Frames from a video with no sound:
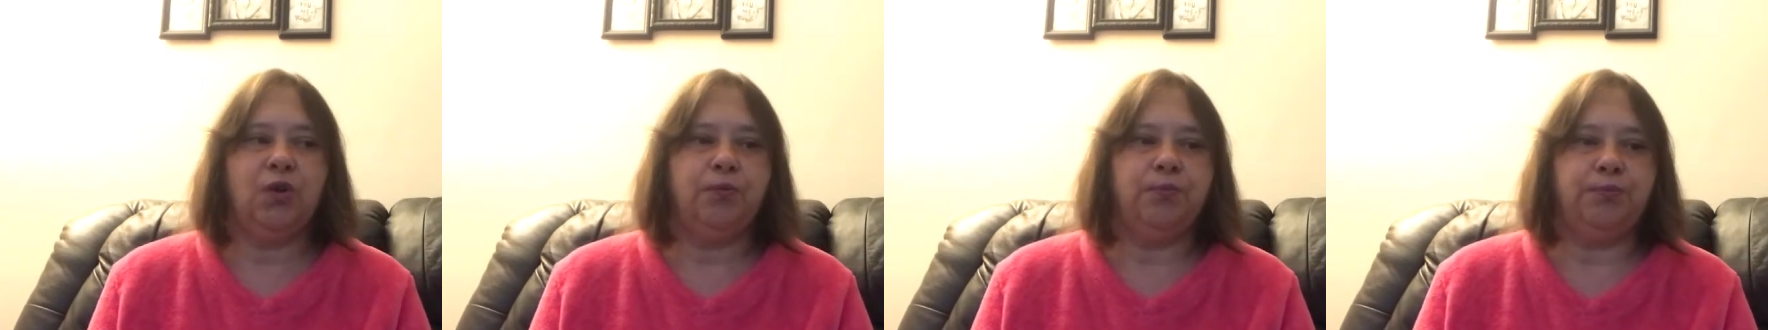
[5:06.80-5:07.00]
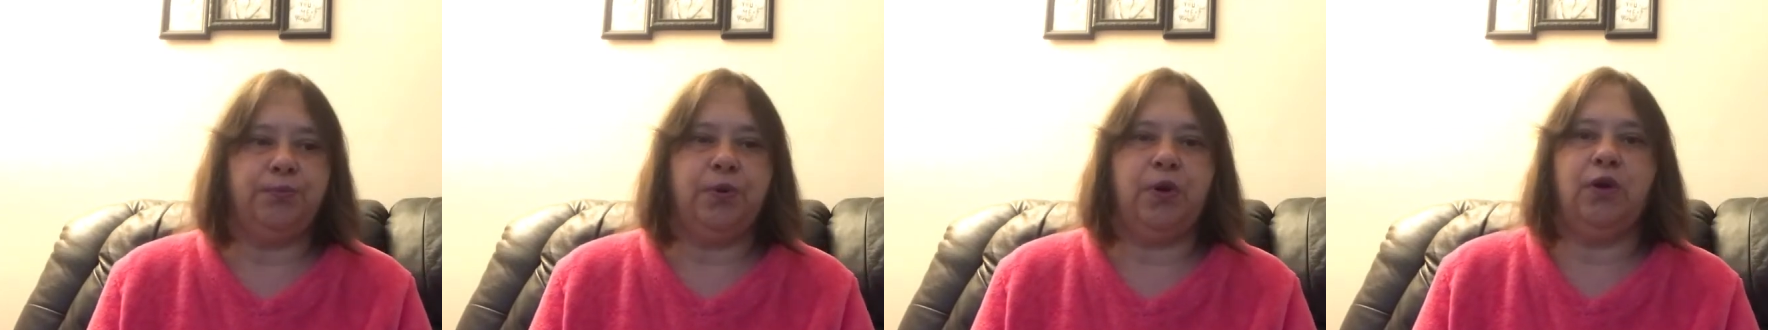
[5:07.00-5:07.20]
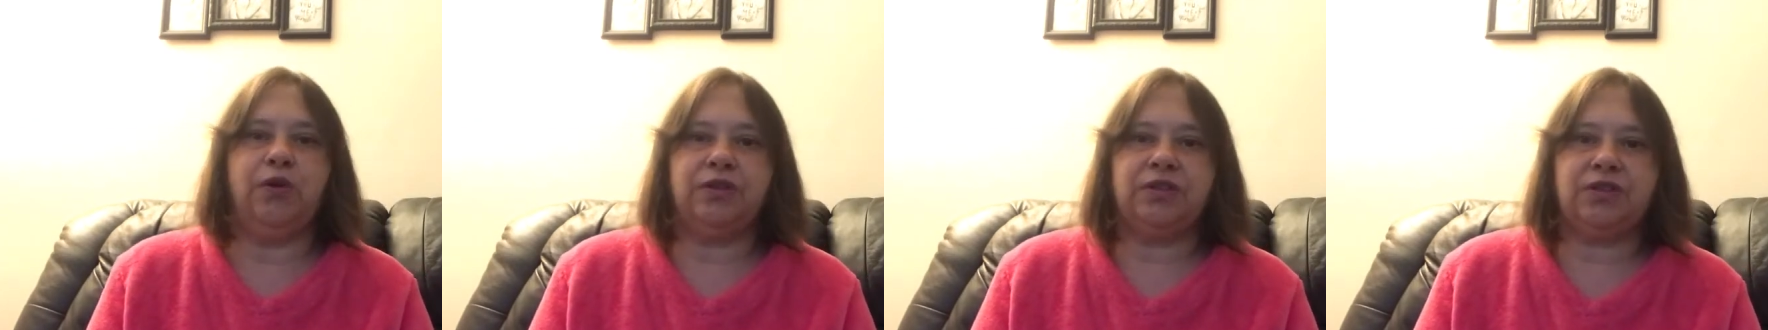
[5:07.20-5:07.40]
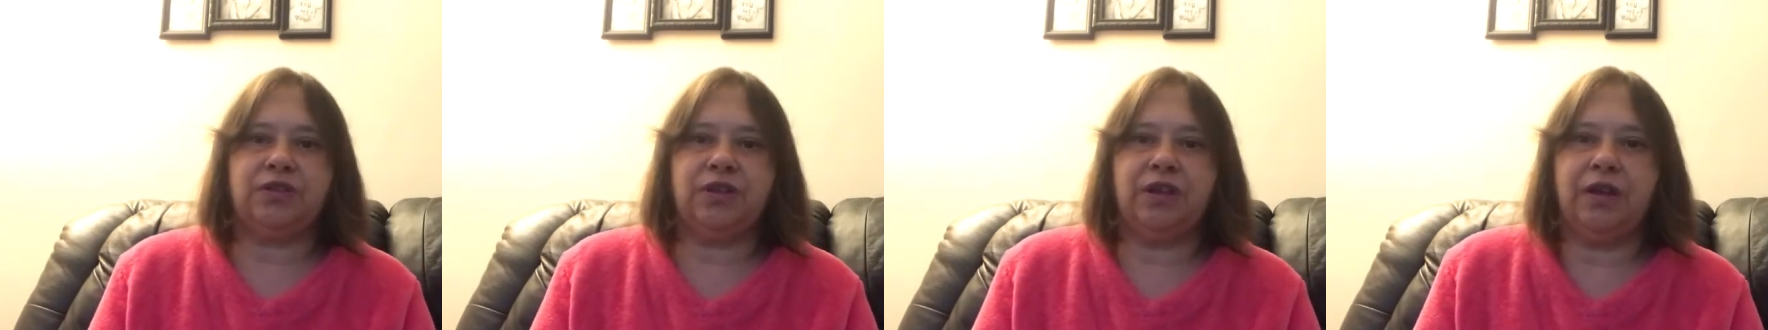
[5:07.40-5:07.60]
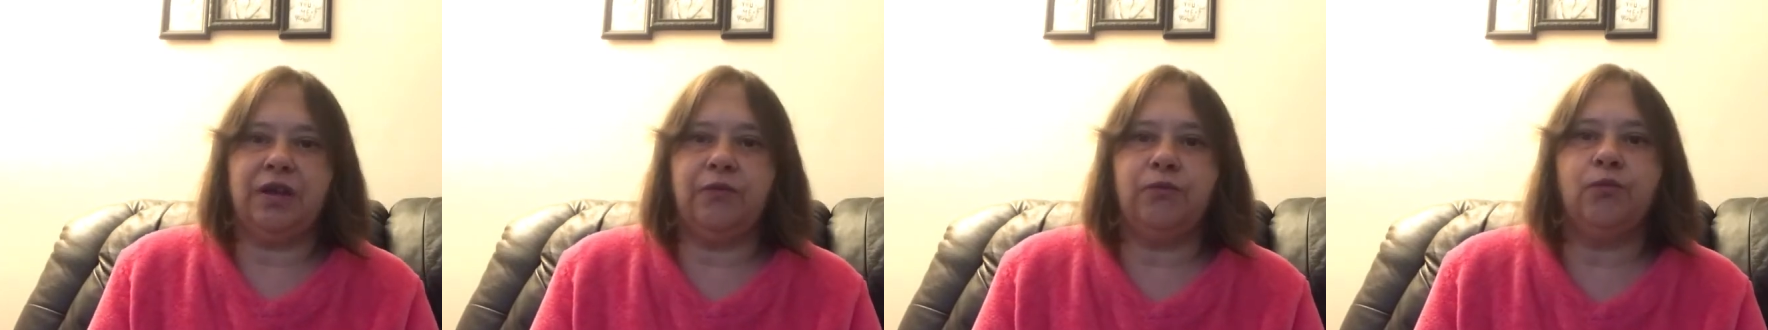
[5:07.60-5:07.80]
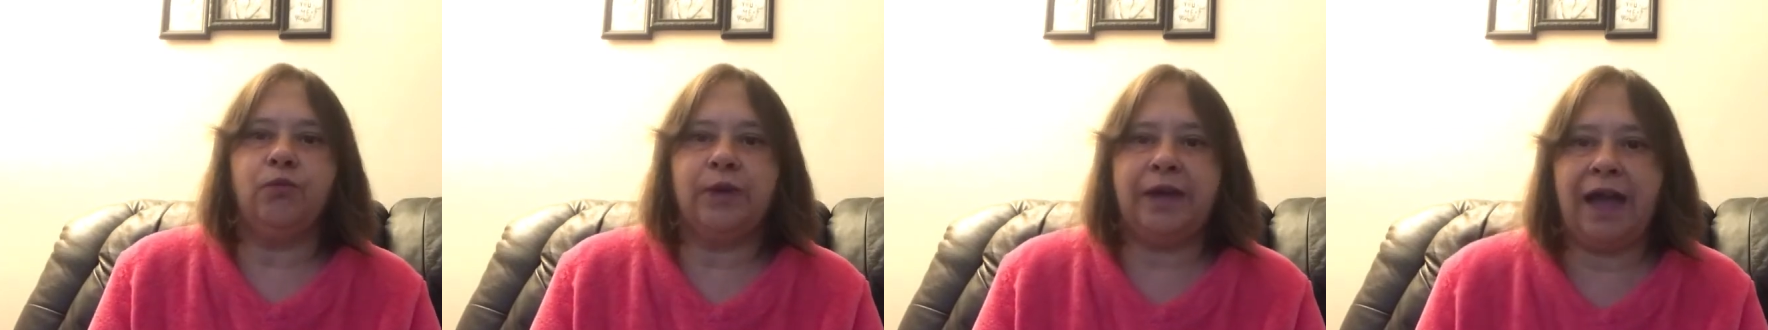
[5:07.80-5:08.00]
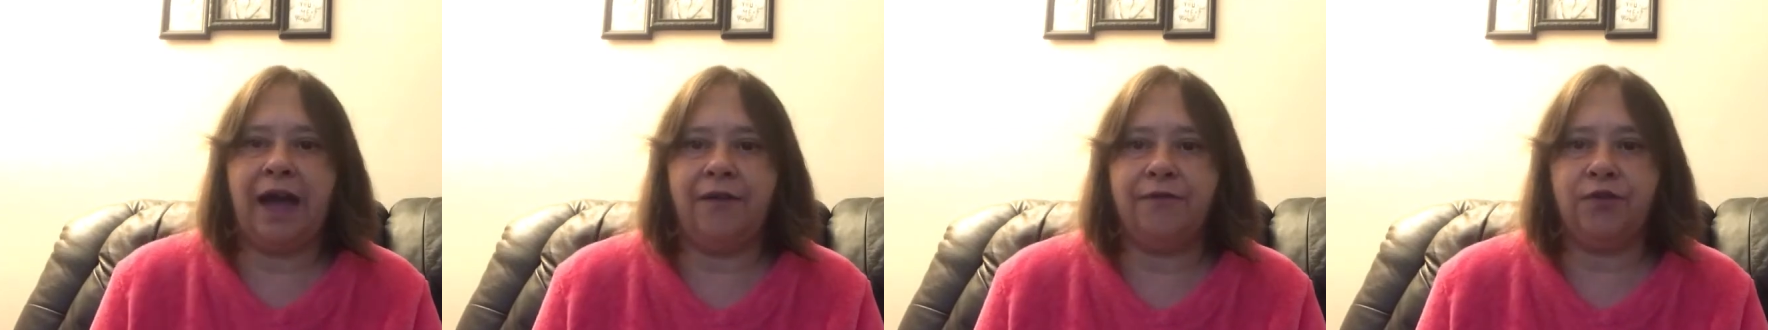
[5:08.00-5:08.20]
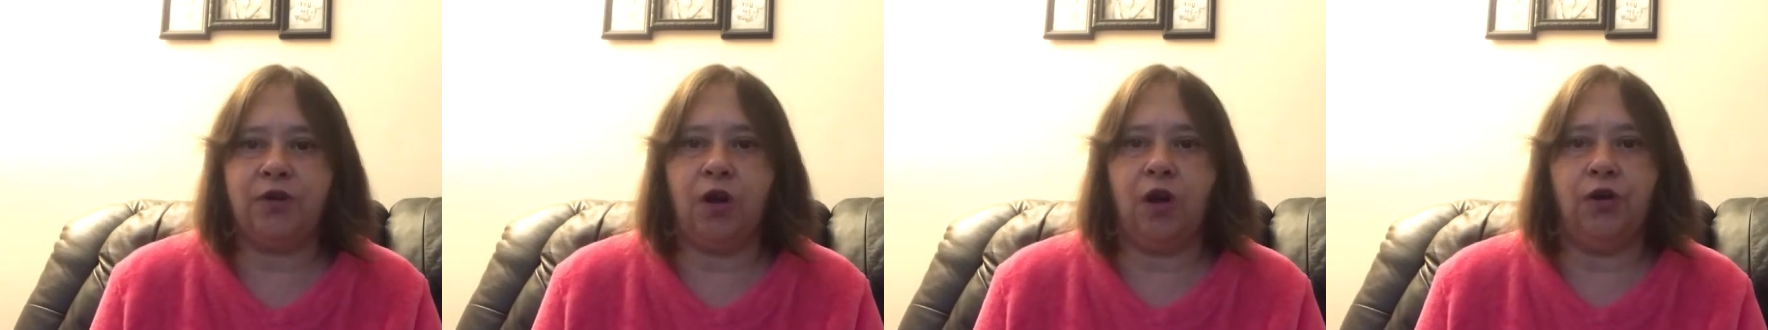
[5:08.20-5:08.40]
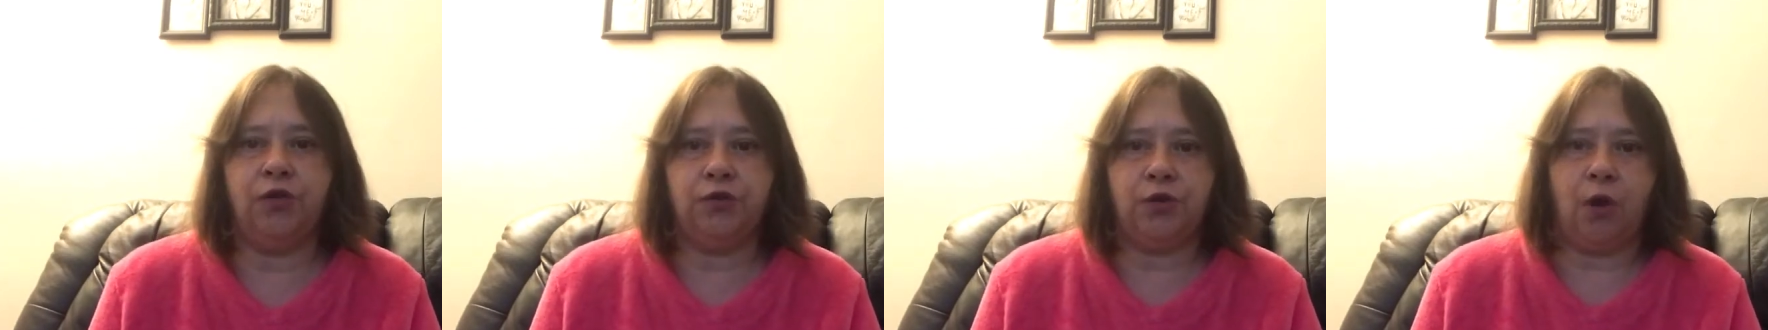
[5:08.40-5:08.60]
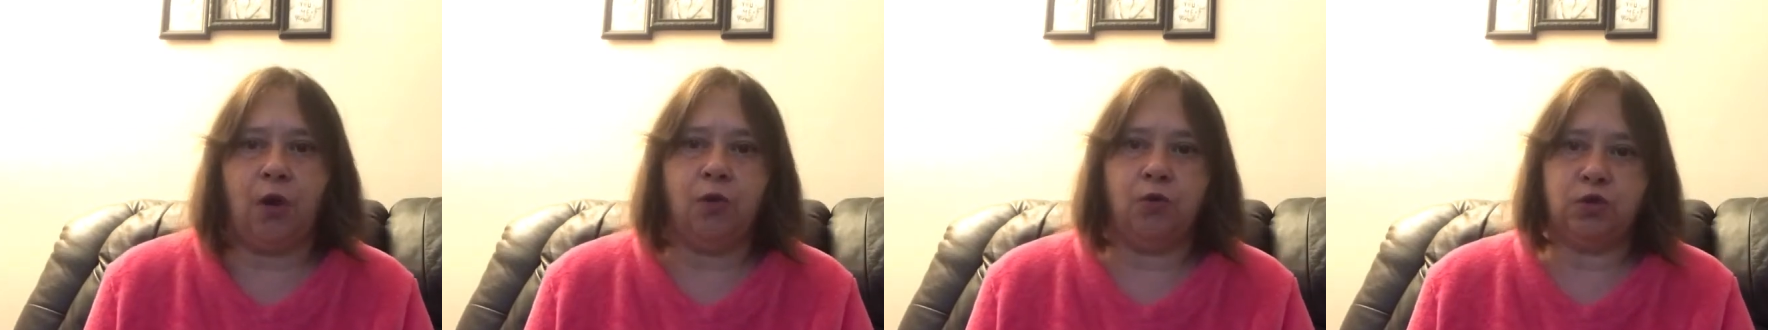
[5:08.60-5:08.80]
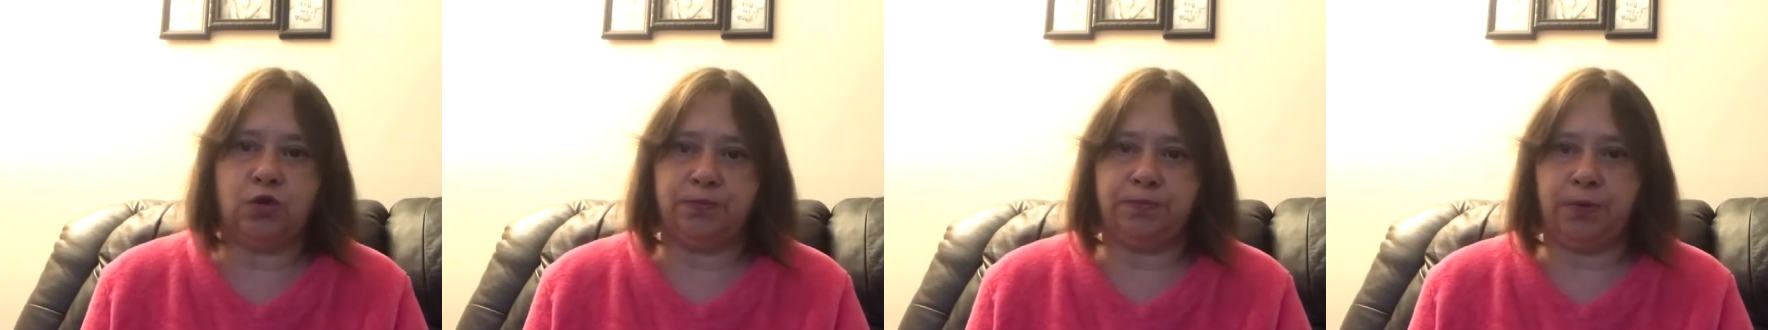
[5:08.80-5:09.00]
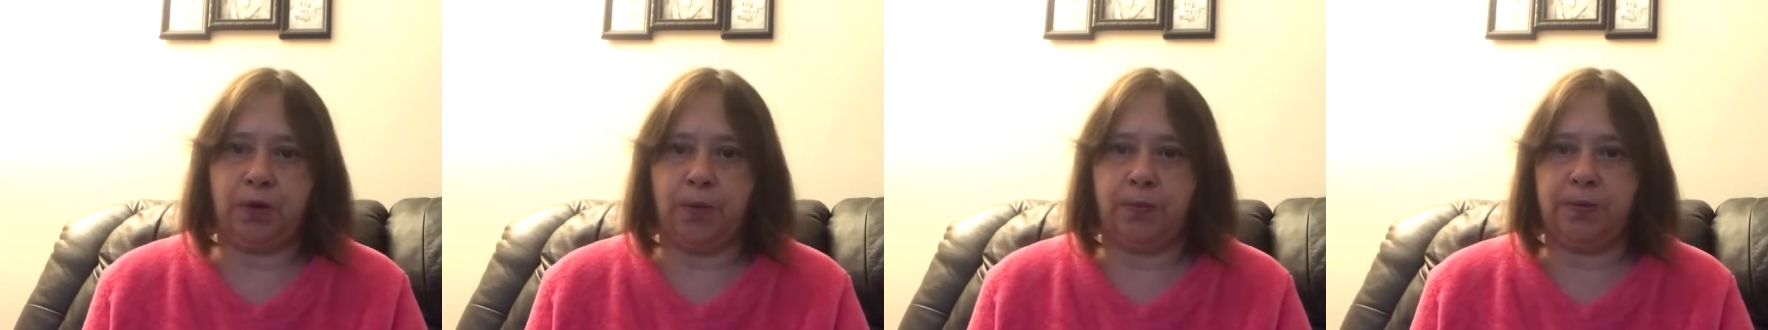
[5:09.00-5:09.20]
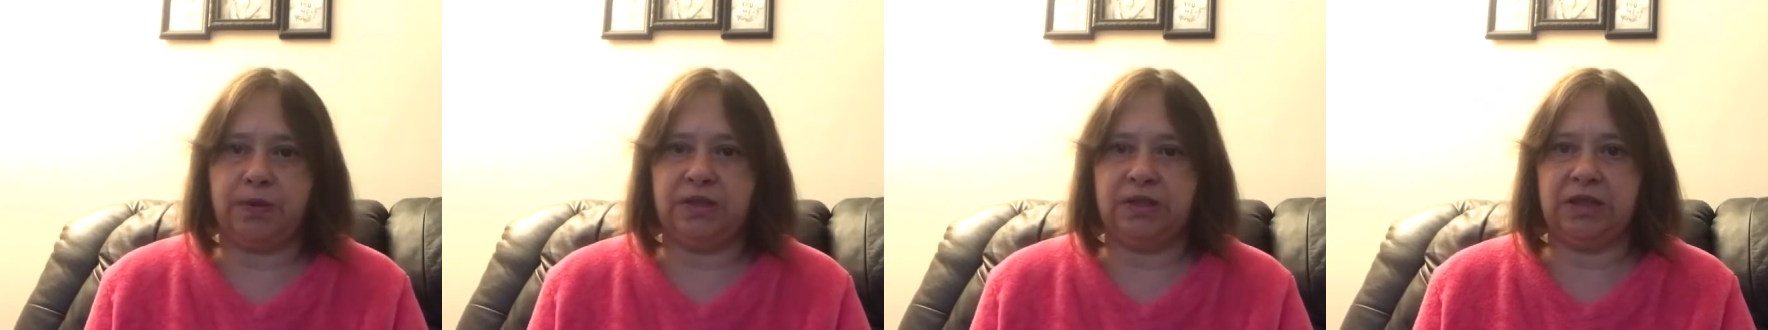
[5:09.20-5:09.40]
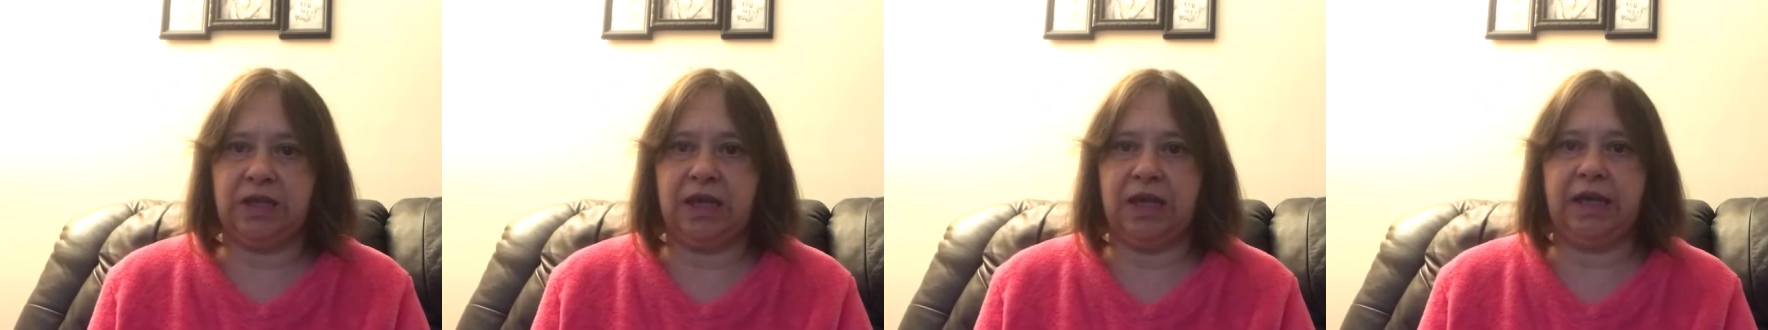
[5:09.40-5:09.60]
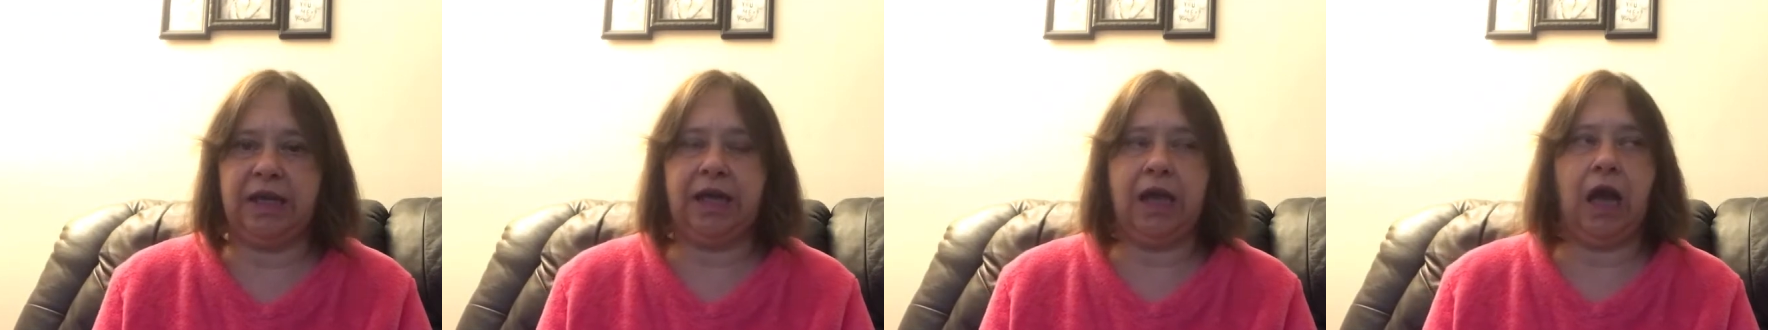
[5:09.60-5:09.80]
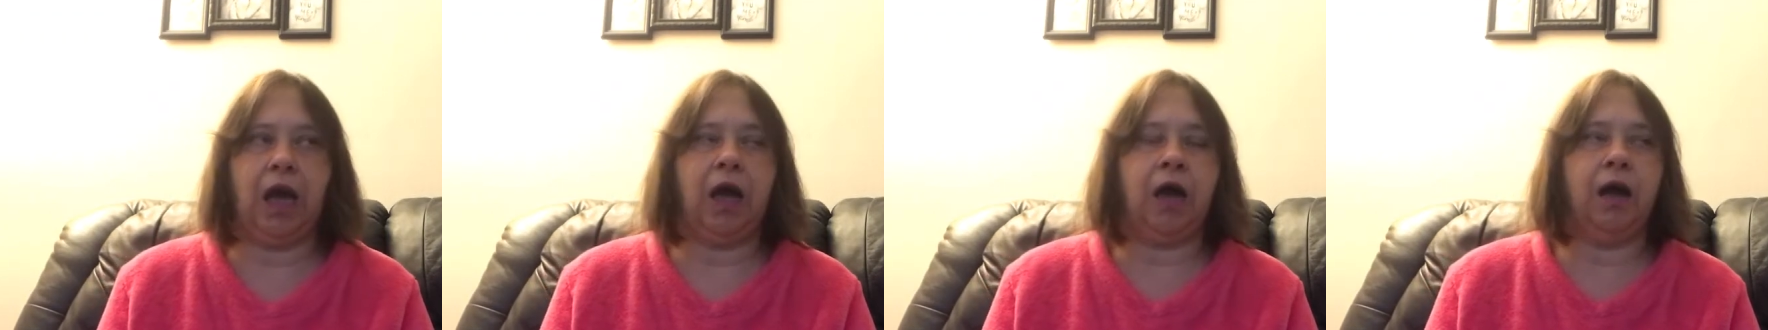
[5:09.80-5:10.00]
but we have got an older property.